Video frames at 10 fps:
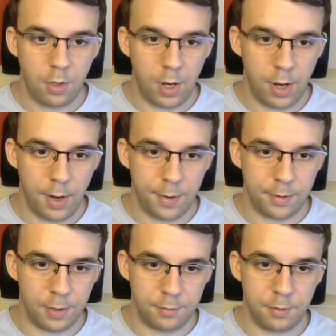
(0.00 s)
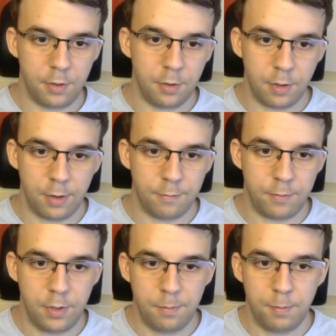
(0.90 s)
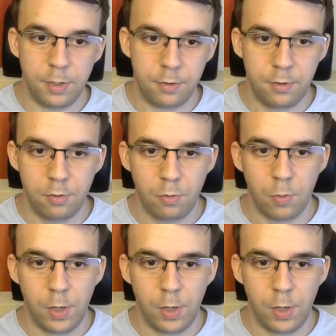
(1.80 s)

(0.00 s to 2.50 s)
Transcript: and let's see here FTP2